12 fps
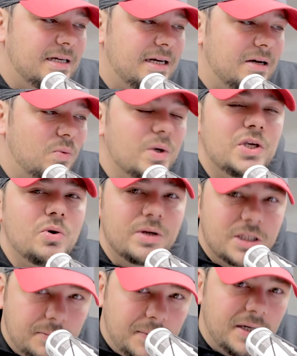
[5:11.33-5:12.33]
what you
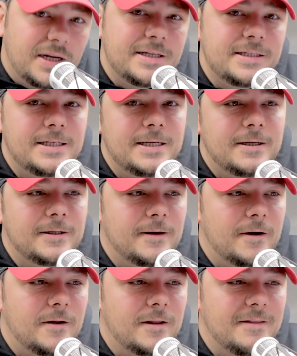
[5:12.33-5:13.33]
experienced and
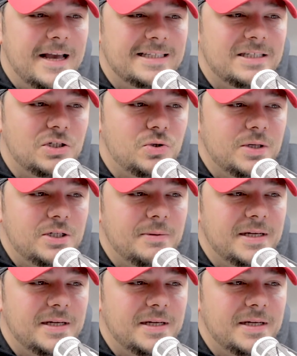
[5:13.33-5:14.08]
all of that situation.